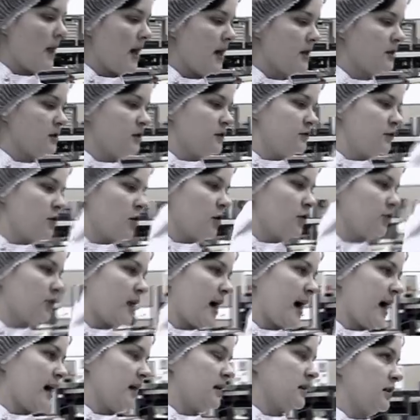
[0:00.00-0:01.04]
So I need to
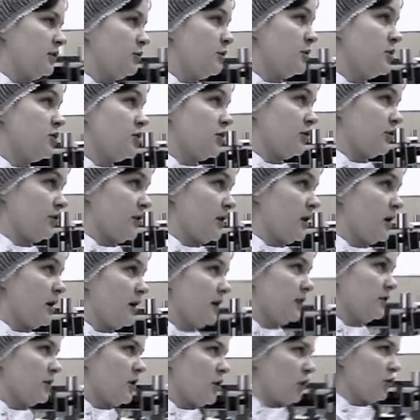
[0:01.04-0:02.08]
understand
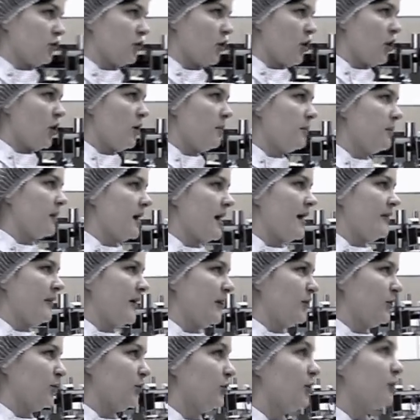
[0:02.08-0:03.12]
every
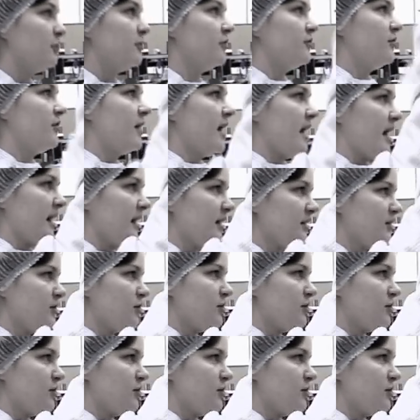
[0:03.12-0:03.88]
part that goes into